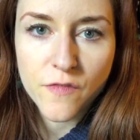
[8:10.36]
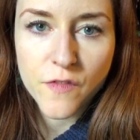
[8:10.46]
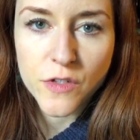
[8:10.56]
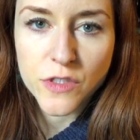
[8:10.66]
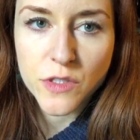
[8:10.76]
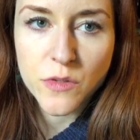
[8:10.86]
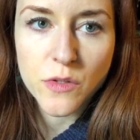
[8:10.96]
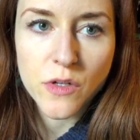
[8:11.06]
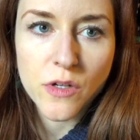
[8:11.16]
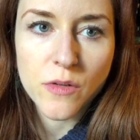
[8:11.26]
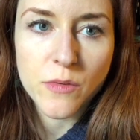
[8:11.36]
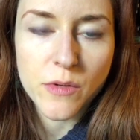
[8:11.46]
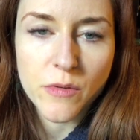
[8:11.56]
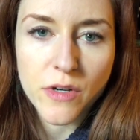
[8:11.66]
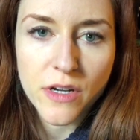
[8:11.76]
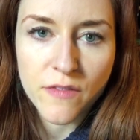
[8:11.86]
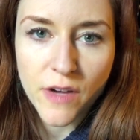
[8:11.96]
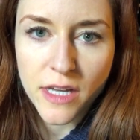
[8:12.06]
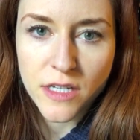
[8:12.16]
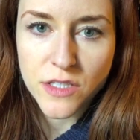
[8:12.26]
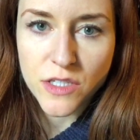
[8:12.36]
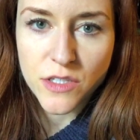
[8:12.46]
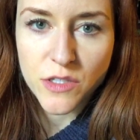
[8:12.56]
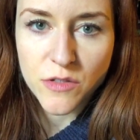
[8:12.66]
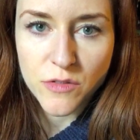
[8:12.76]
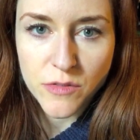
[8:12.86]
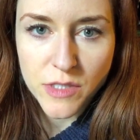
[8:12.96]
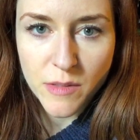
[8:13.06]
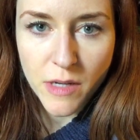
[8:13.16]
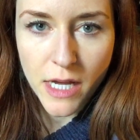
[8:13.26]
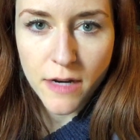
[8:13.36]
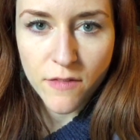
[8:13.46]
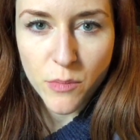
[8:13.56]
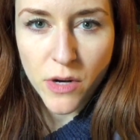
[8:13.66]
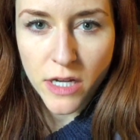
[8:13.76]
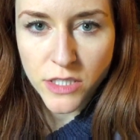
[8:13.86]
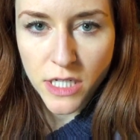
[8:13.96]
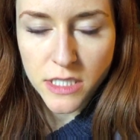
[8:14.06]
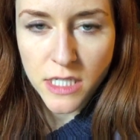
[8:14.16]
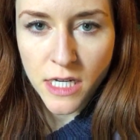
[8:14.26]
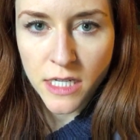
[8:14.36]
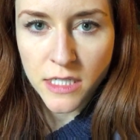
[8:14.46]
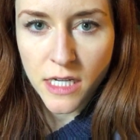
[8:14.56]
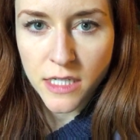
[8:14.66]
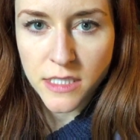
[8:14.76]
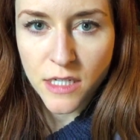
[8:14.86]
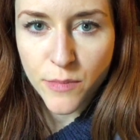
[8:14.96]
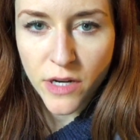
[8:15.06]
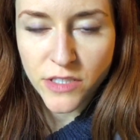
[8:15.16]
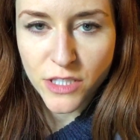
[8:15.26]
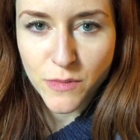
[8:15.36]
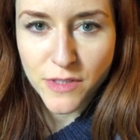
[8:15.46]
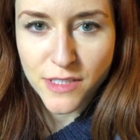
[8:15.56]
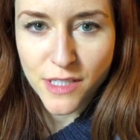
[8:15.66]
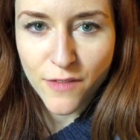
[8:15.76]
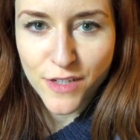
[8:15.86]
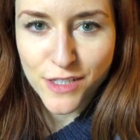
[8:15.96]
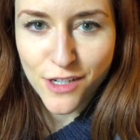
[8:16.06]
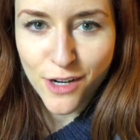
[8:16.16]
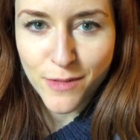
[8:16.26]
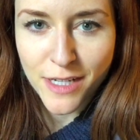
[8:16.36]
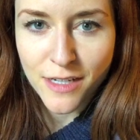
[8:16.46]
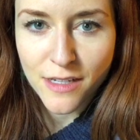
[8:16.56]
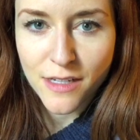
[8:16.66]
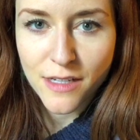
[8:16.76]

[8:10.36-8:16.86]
for school, we were invited to do some kind of a project, and I did a project with the Salvation Army